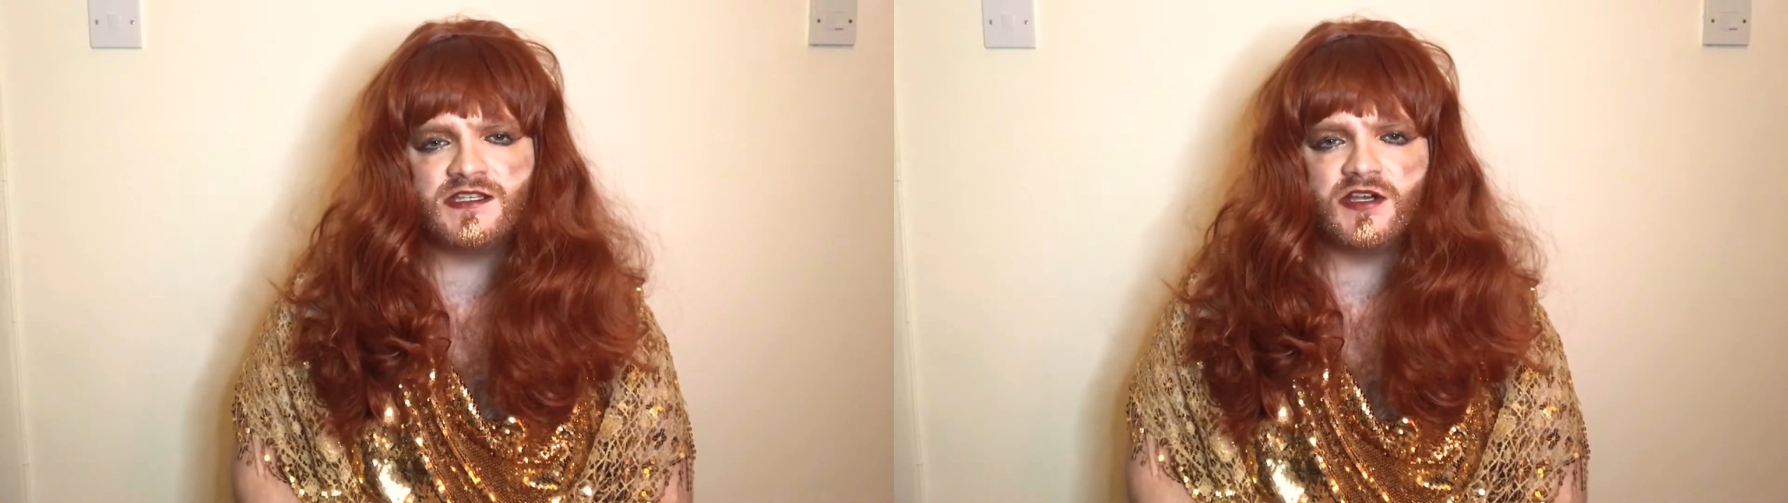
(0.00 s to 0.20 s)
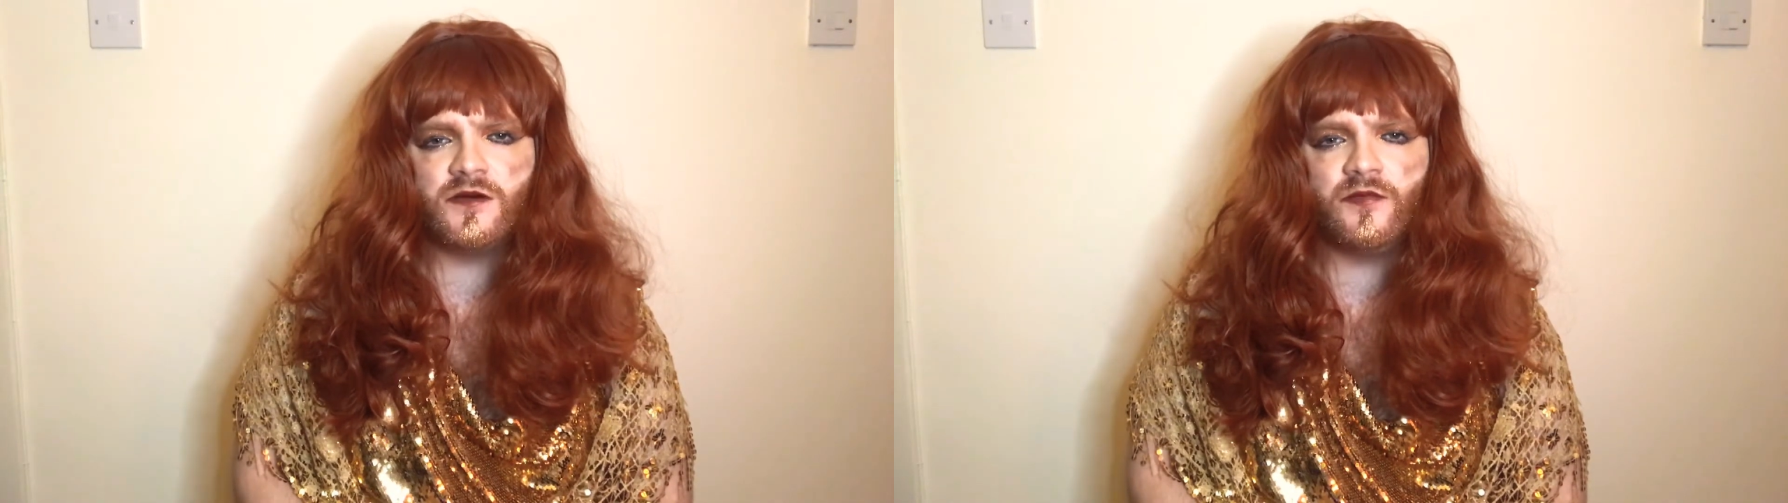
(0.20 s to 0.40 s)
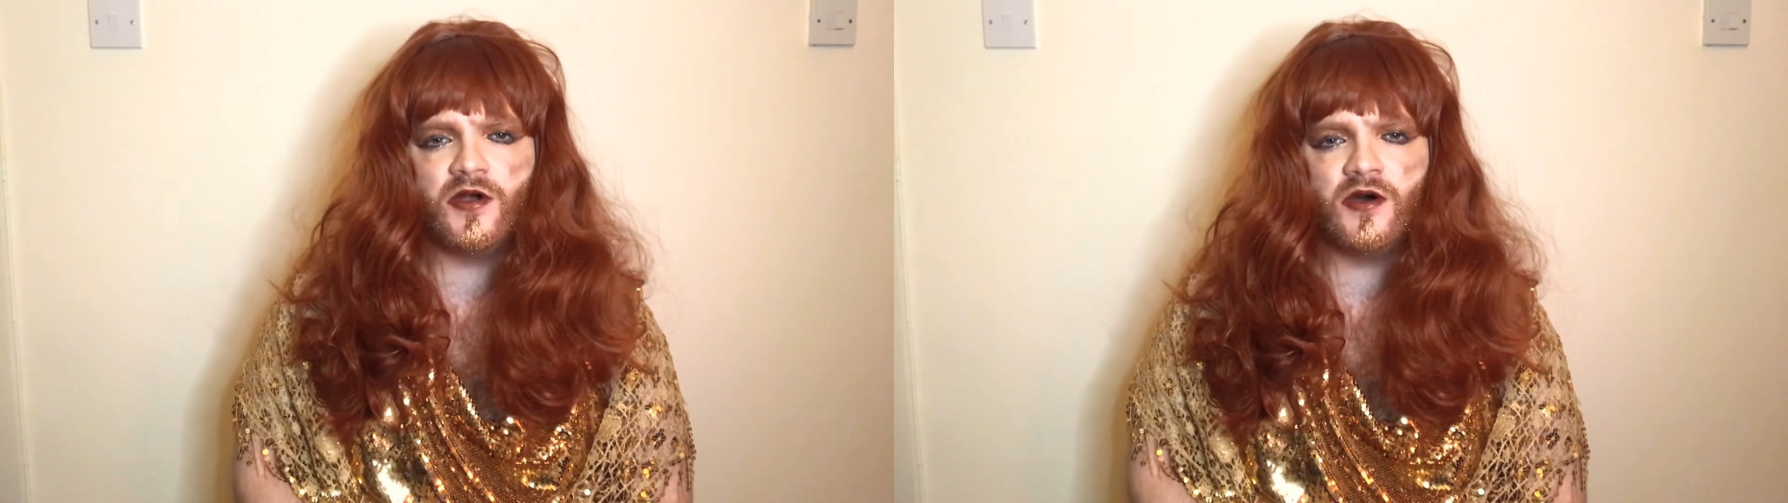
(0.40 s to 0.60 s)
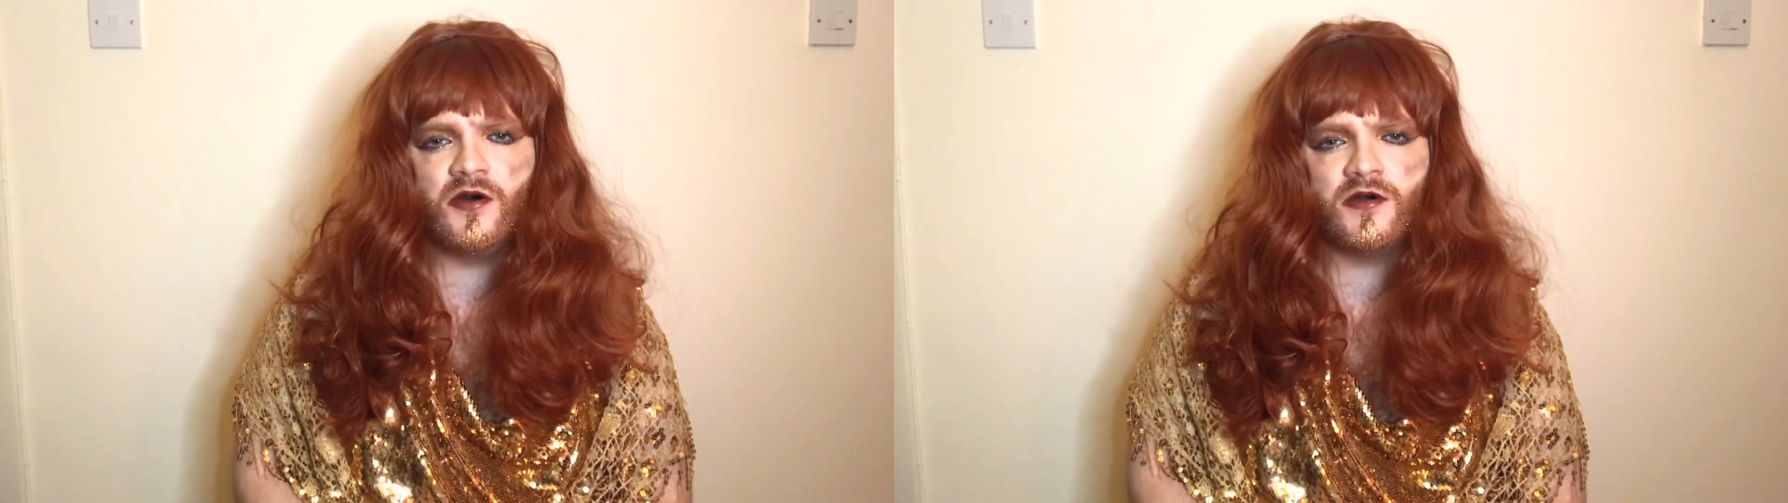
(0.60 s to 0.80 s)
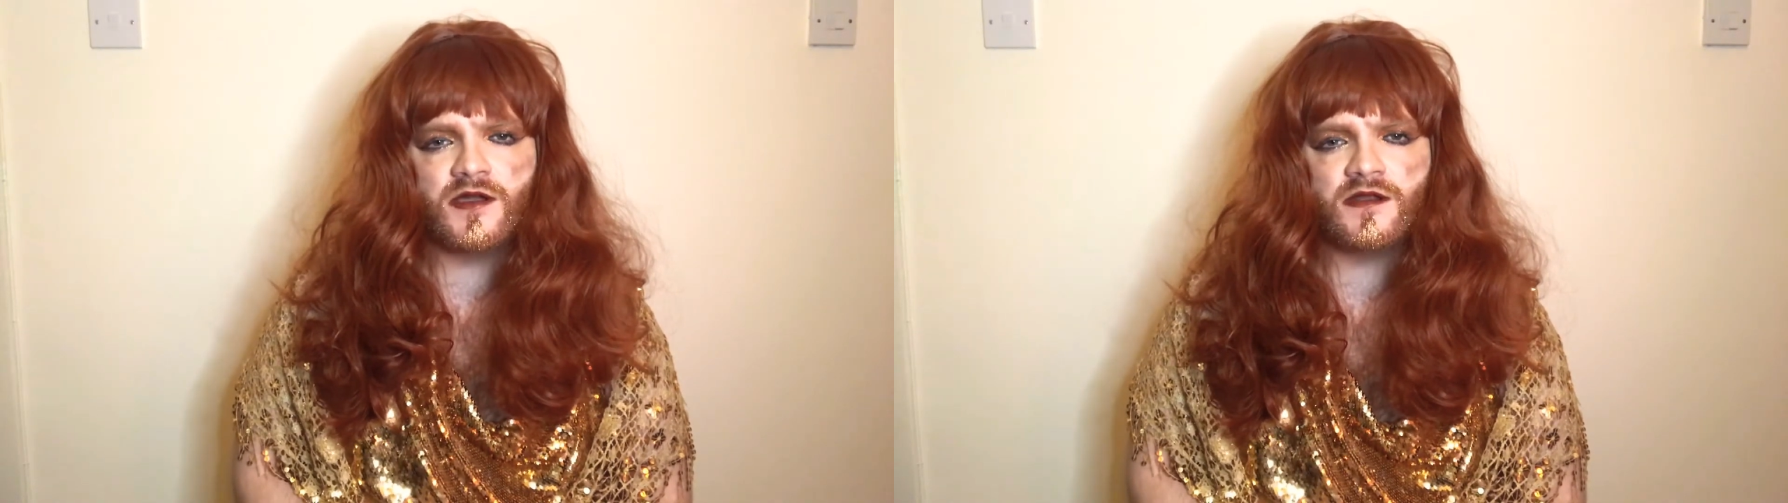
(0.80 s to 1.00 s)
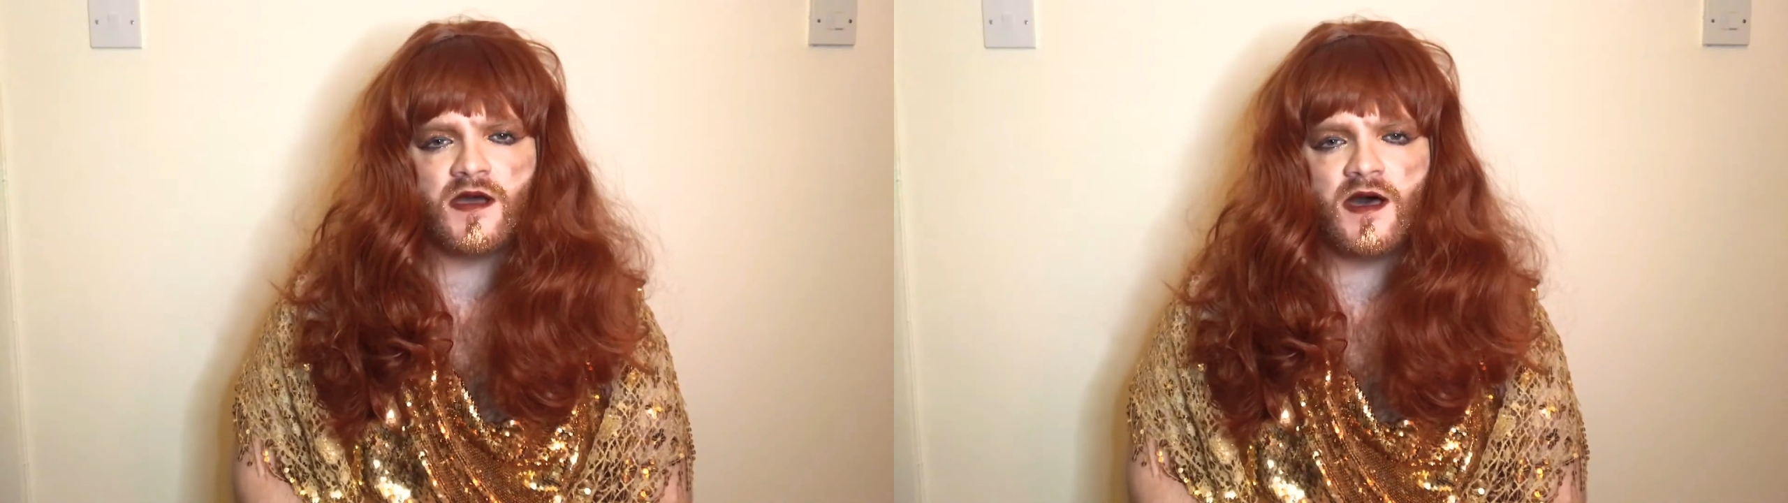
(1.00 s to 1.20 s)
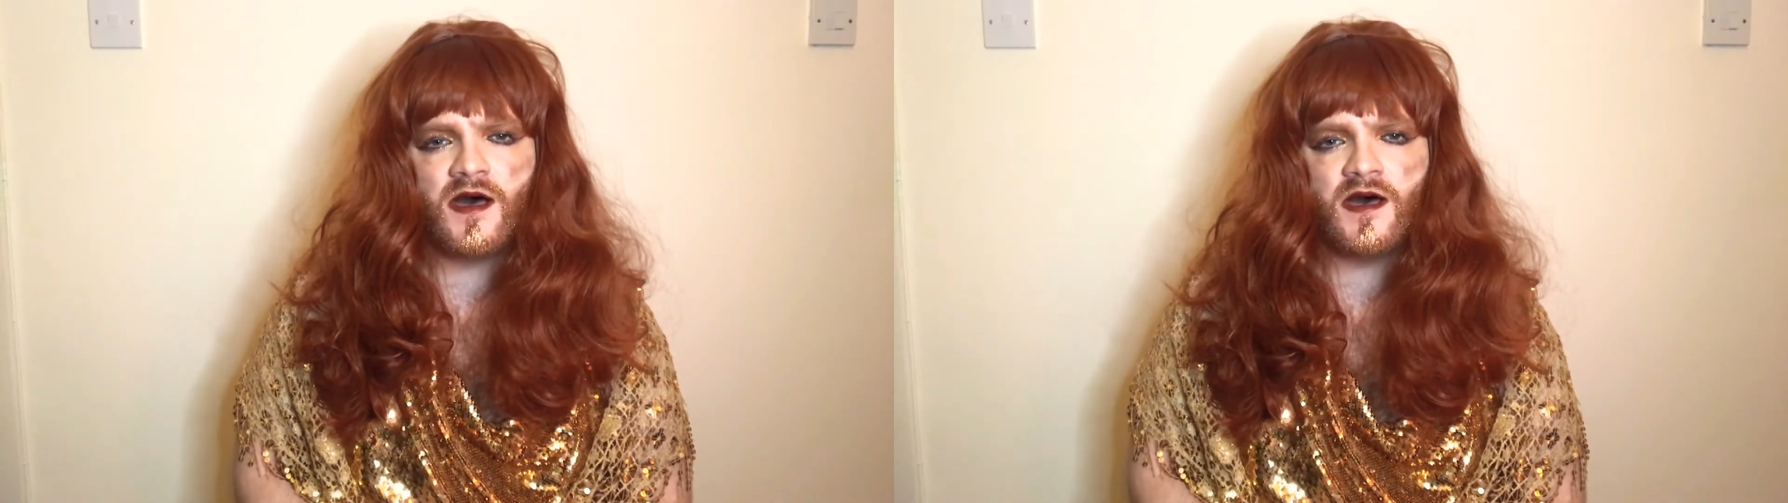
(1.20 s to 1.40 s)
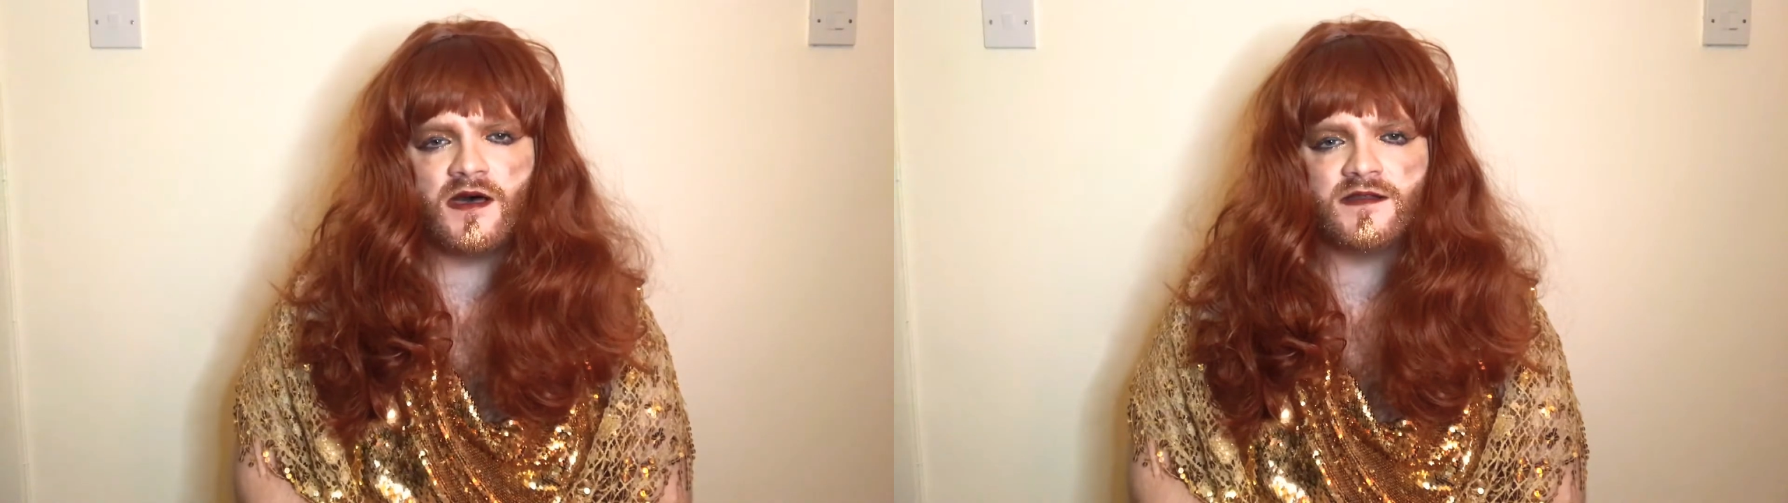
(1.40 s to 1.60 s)
you're broken
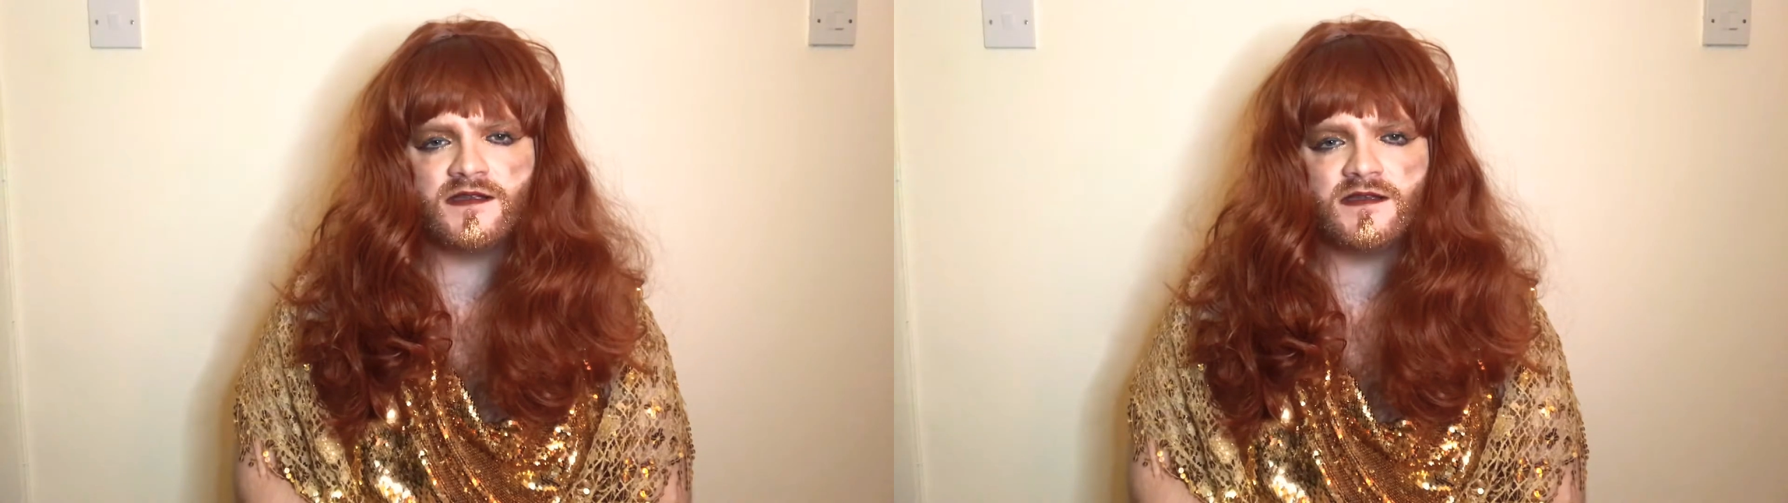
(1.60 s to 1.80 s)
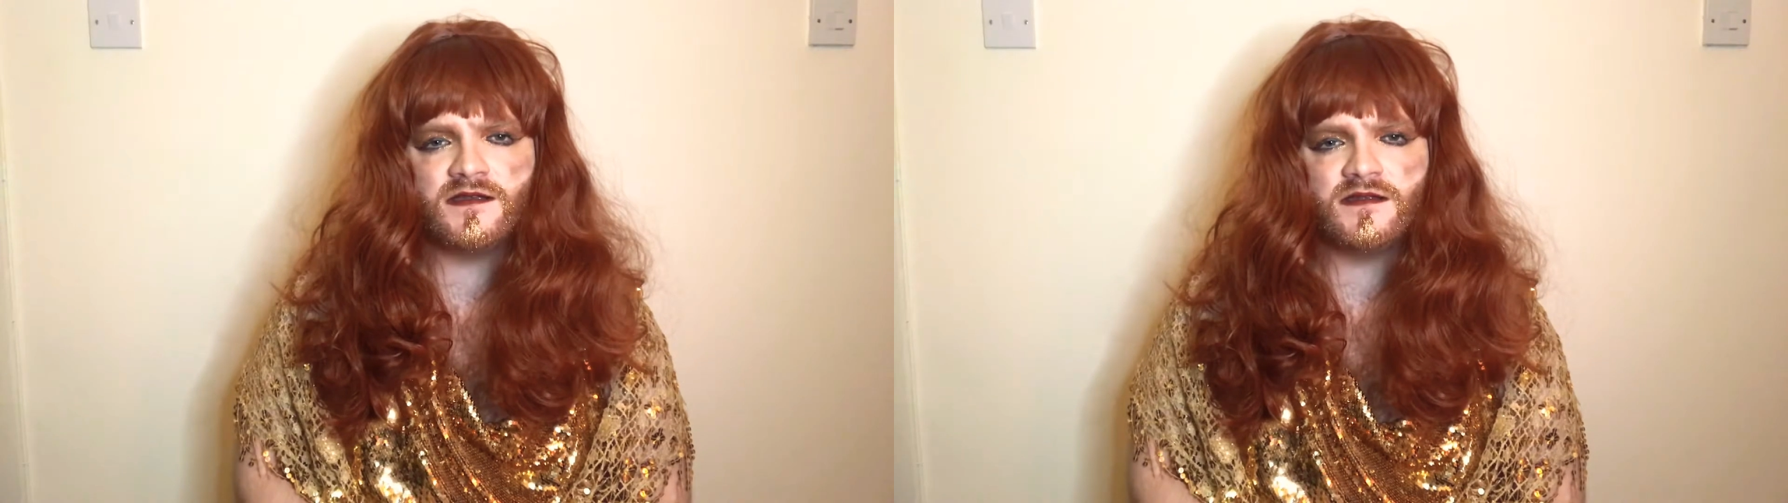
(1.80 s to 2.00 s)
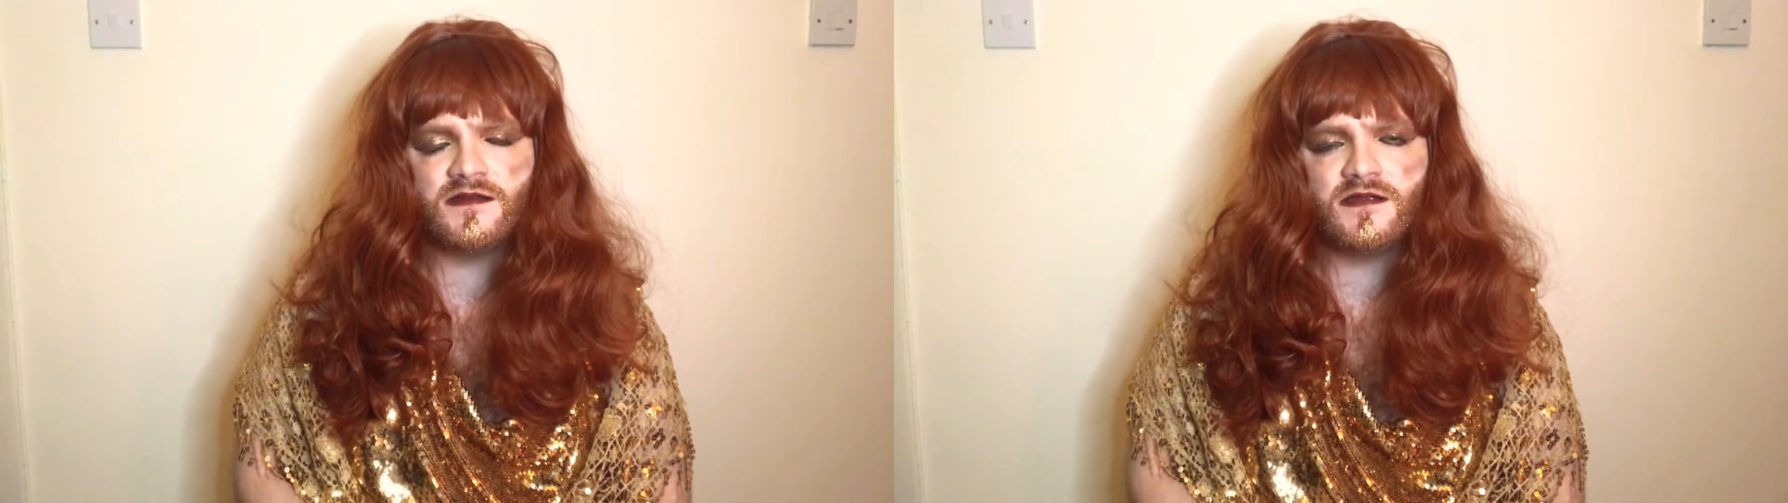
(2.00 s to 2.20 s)
hearted.